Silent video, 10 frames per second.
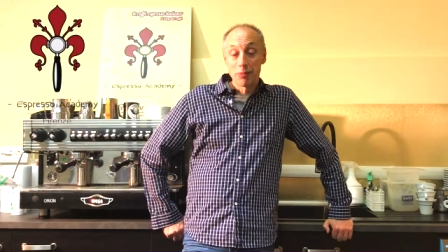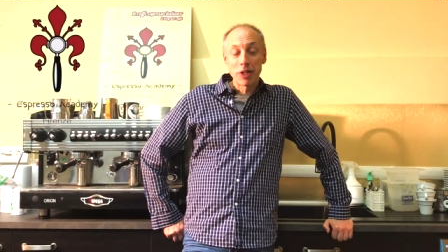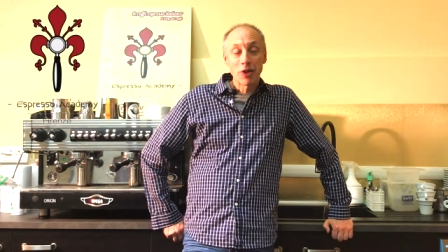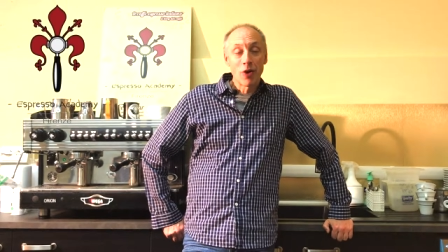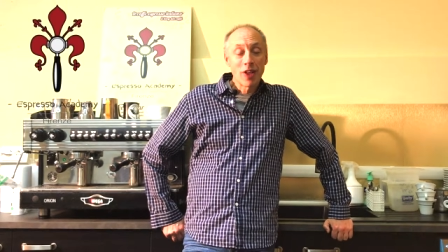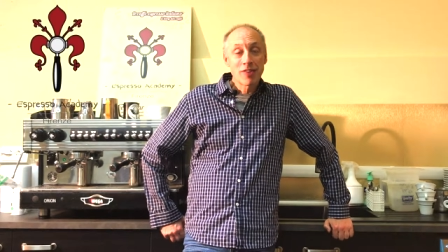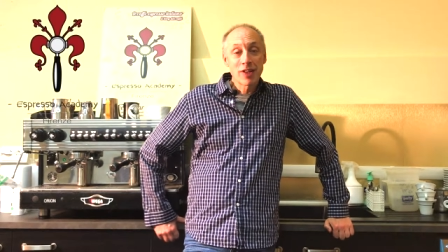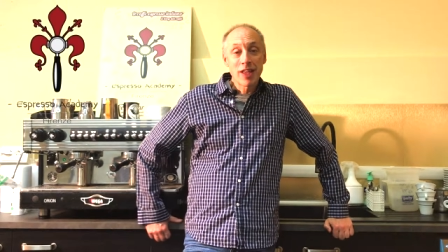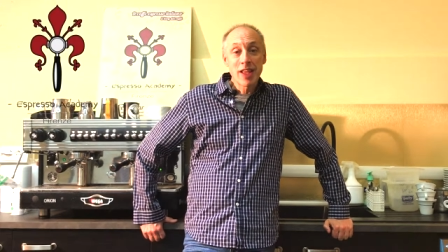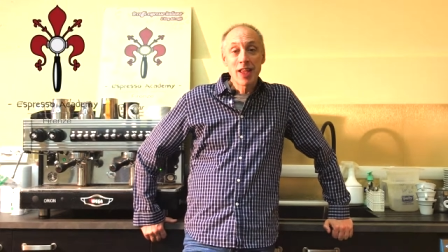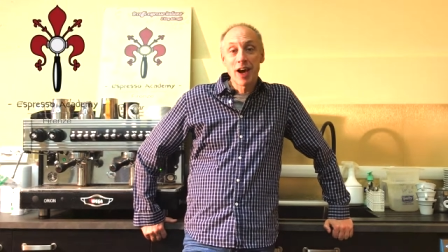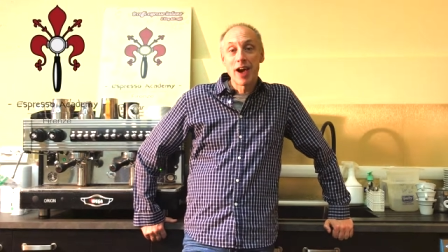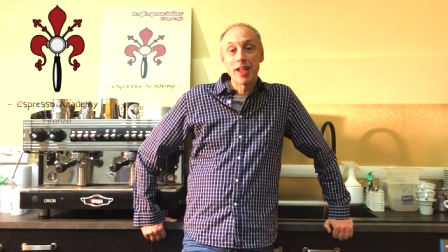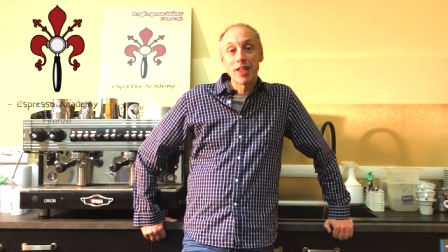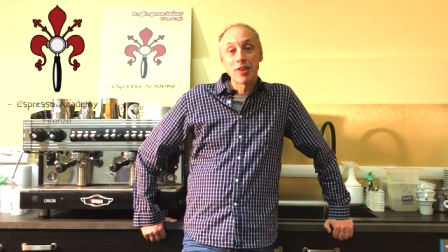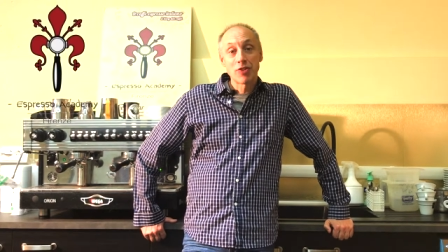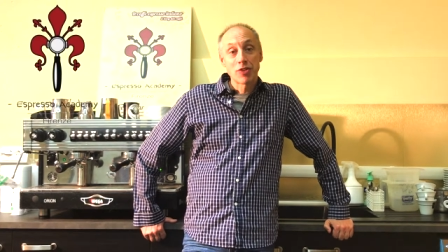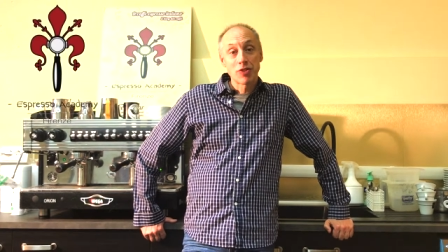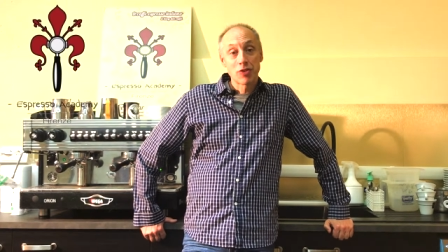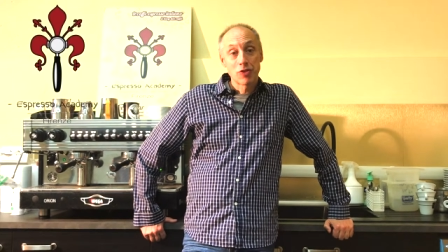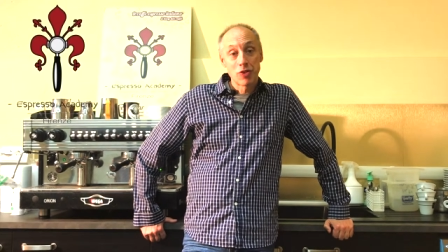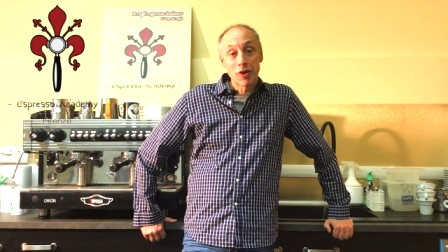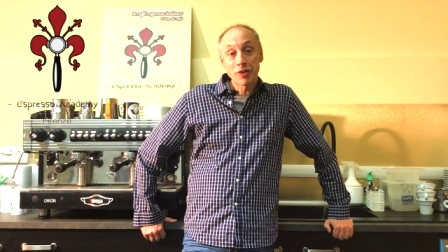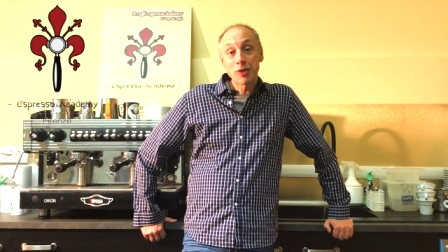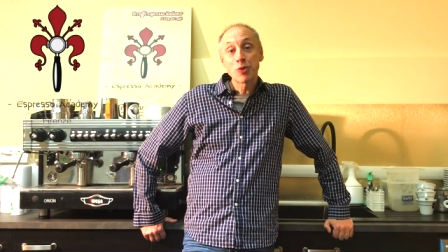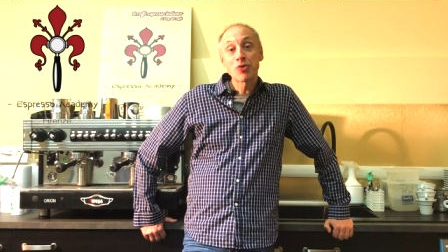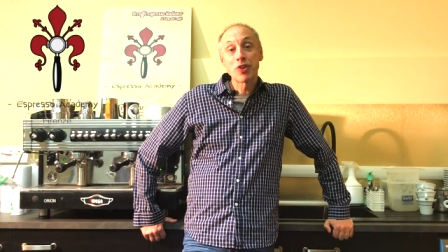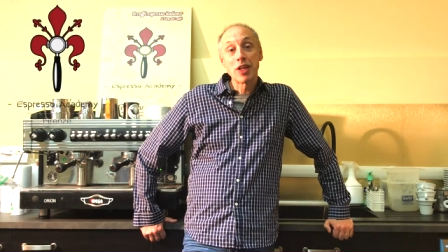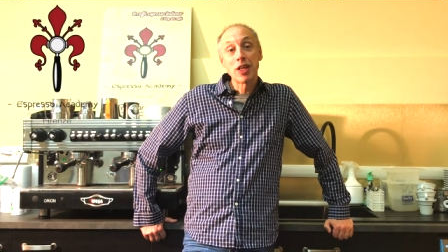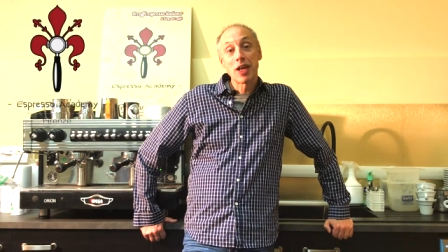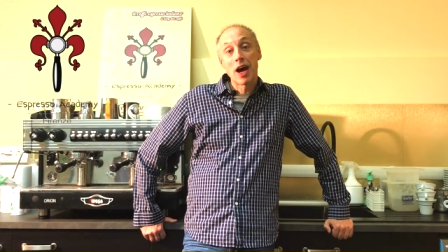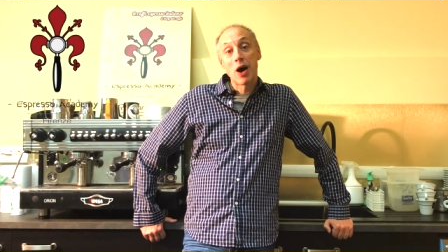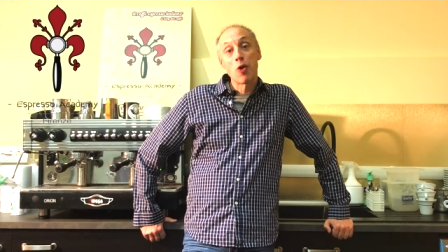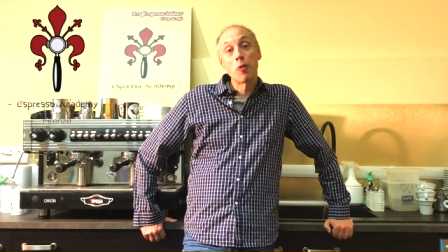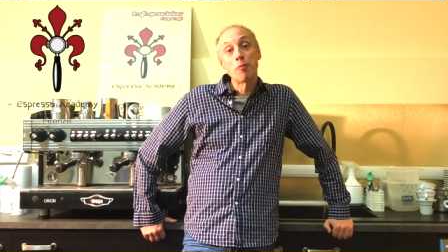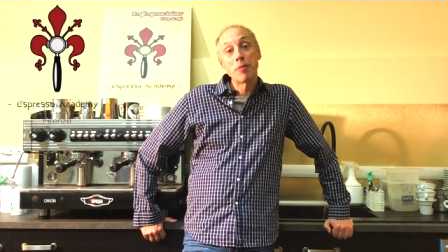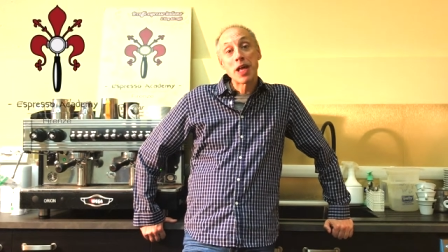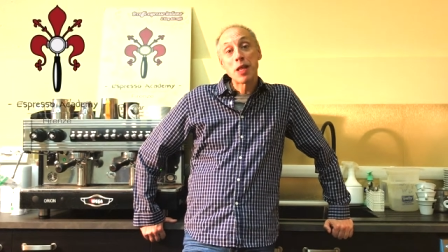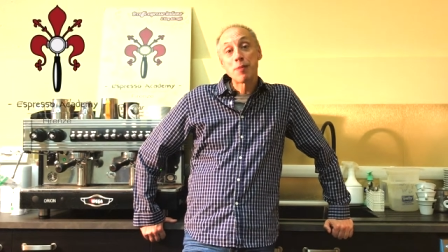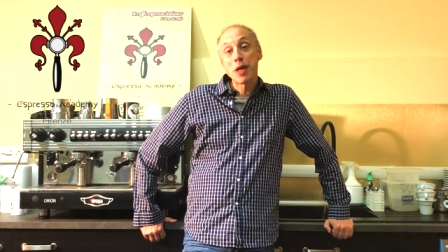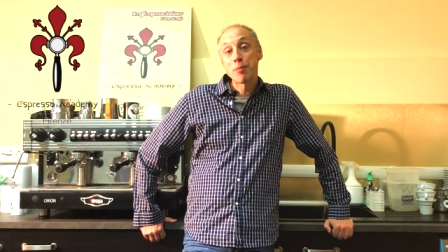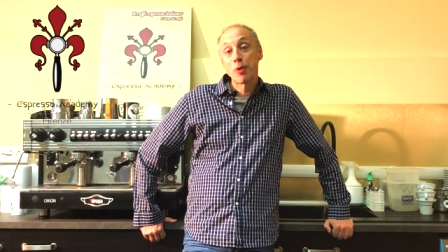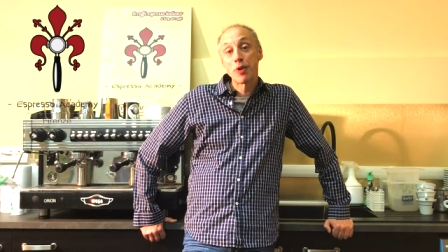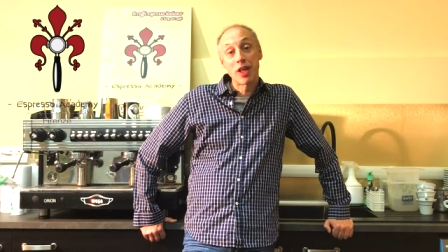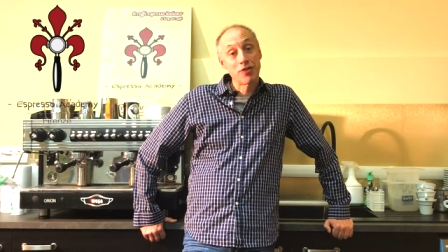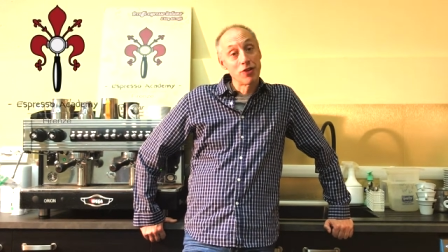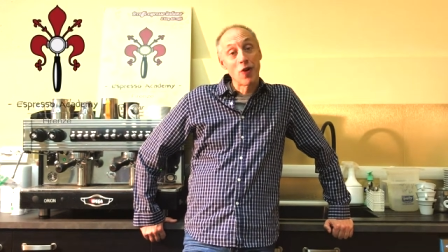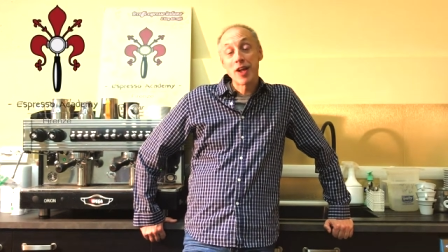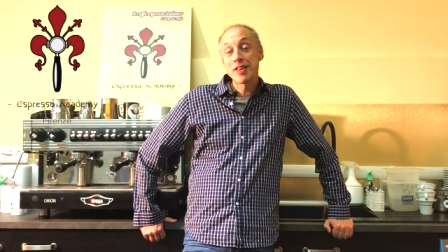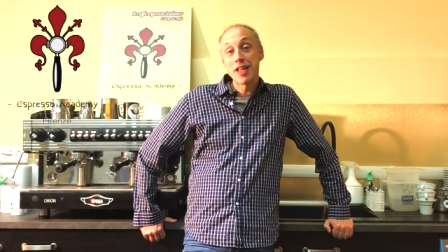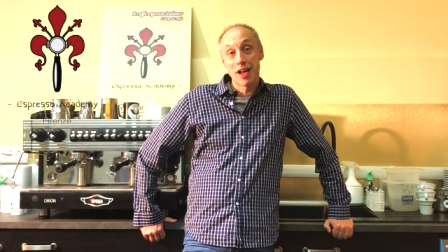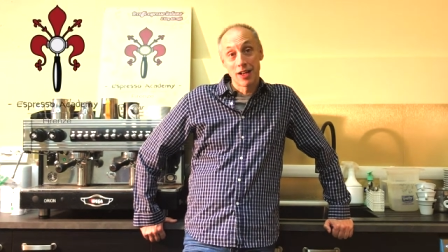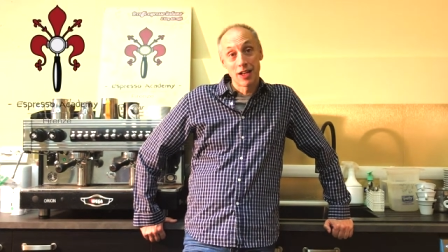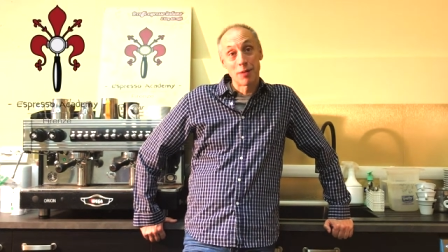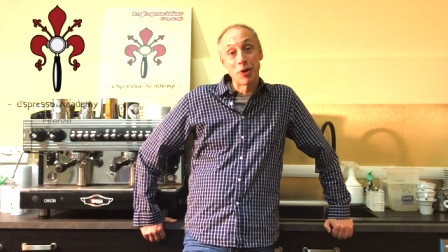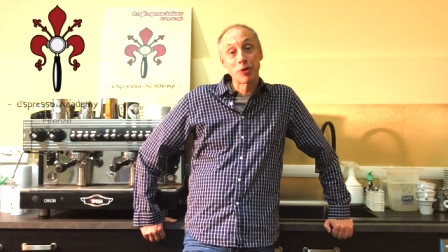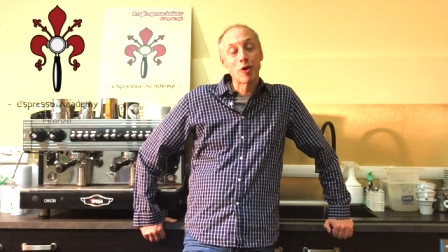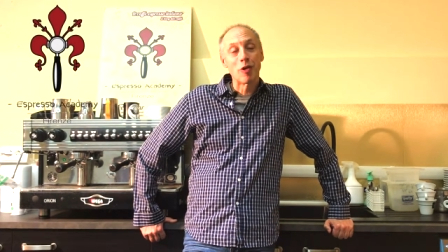But honestly, I started to see how many people has no idea about